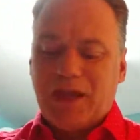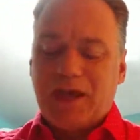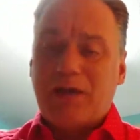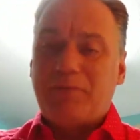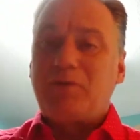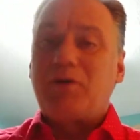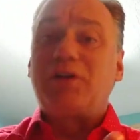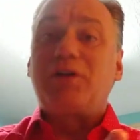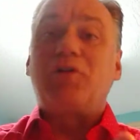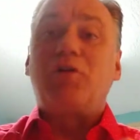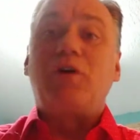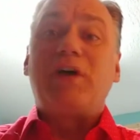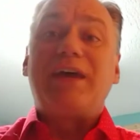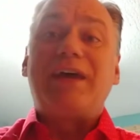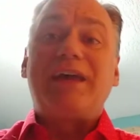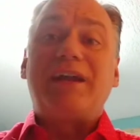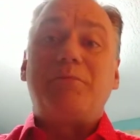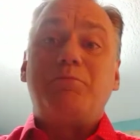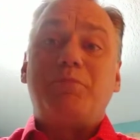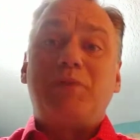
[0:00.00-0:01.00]
I'm going to go
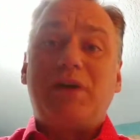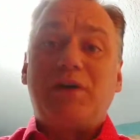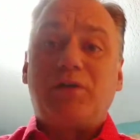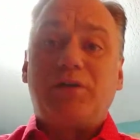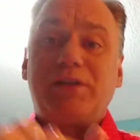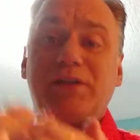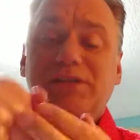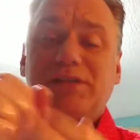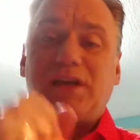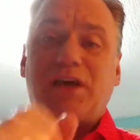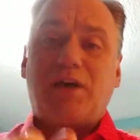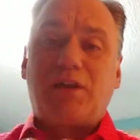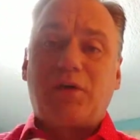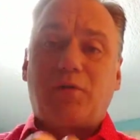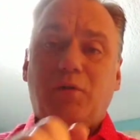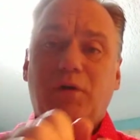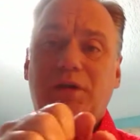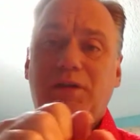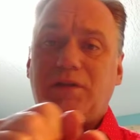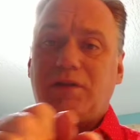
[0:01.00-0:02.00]
ahead and peel this other
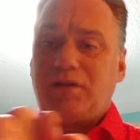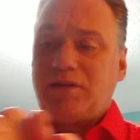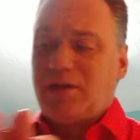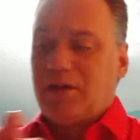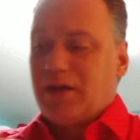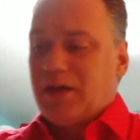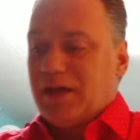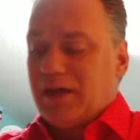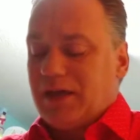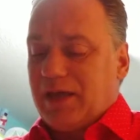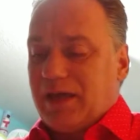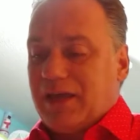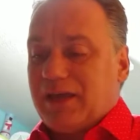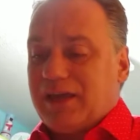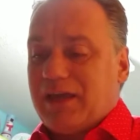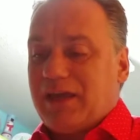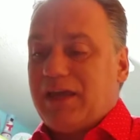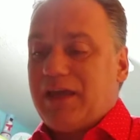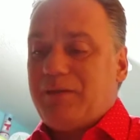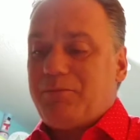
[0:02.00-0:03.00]
one and
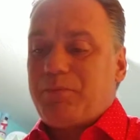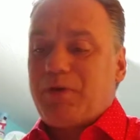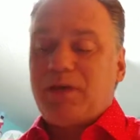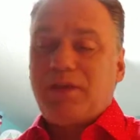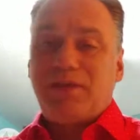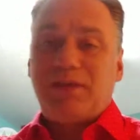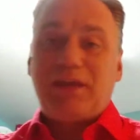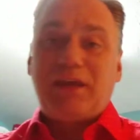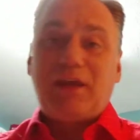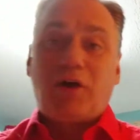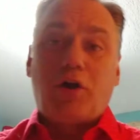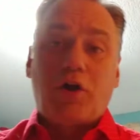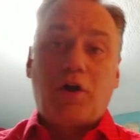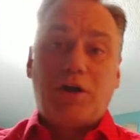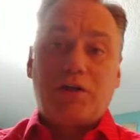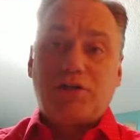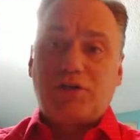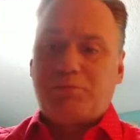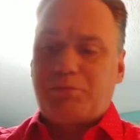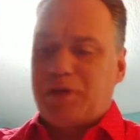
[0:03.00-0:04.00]
keep the
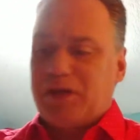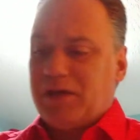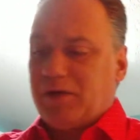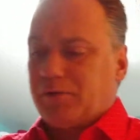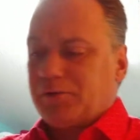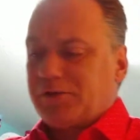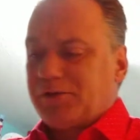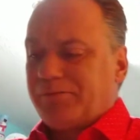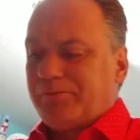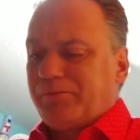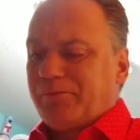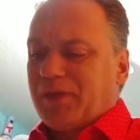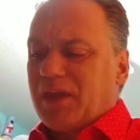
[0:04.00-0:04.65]
orange peels.